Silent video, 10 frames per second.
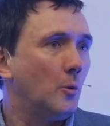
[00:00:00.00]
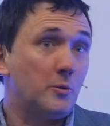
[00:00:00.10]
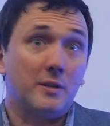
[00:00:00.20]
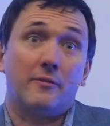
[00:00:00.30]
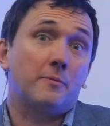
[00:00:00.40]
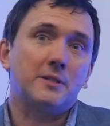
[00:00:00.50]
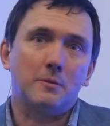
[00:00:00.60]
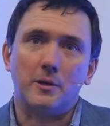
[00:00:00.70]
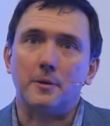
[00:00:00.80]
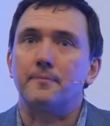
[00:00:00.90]
which we get from
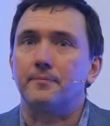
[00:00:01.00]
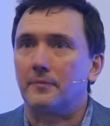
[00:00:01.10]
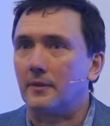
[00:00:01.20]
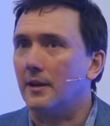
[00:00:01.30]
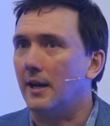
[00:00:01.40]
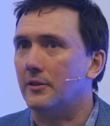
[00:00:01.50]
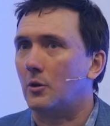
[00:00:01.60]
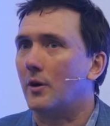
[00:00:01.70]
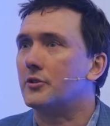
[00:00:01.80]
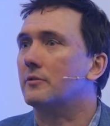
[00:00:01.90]
somewhere. And the
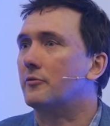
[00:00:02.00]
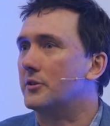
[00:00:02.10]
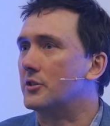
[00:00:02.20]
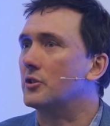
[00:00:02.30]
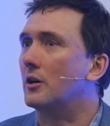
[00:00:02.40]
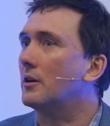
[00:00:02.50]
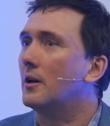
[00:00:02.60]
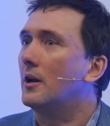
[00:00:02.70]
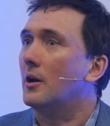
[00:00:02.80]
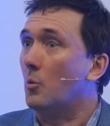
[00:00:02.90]
question for us is not
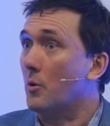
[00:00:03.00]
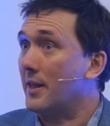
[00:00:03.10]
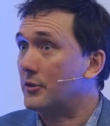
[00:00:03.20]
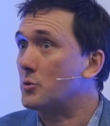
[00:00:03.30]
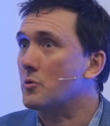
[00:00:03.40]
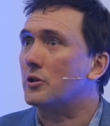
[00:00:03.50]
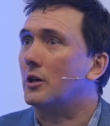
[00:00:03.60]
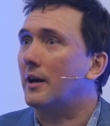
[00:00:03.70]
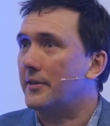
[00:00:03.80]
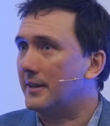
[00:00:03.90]
whether that's true or
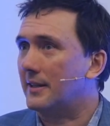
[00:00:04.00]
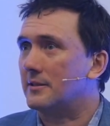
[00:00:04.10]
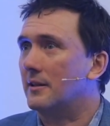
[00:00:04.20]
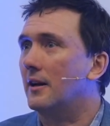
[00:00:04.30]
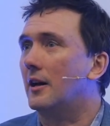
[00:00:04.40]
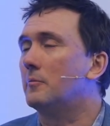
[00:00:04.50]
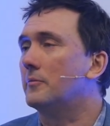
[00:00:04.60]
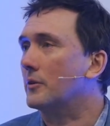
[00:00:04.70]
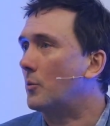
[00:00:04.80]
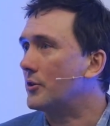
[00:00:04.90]
not. I think that's
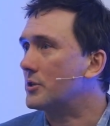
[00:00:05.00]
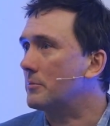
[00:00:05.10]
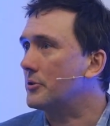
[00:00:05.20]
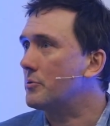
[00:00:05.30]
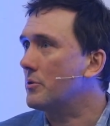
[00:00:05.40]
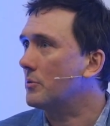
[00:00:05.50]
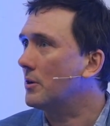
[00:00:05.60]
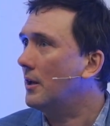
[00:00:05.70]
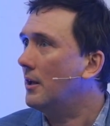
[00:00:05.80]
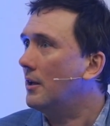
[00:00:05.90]
unquestionably true.
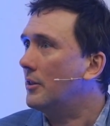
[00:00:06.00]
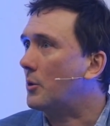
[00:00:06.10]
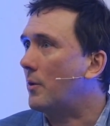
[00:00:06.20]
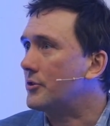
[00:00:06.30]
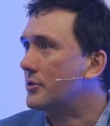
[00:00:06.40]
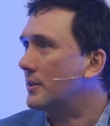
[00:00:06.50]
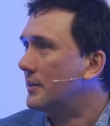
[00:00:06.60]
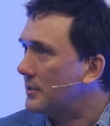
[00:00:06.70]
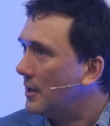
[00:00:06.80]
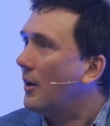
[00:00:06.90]
The question
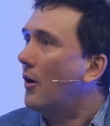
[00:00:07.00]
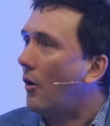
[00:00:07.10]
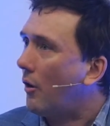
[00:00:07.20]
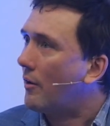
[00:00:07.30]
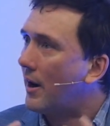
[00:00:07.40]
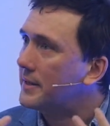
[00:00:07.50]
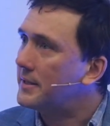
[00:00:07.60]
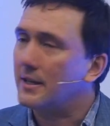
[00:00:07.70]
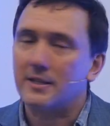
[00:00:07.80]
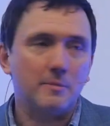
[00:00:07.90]
is, are our
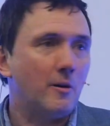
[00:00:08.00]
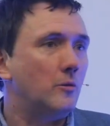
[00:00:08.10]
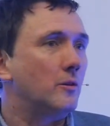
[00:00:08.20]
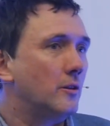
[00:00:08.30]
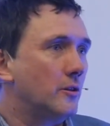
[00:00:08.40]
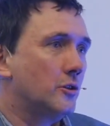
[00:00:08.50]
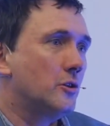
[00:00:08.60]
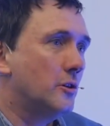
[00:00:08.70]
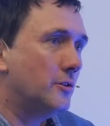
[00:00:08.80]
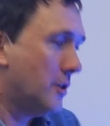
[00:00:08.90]
ideas about the
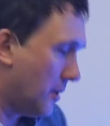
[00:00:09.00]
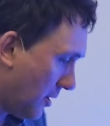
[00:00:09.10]
good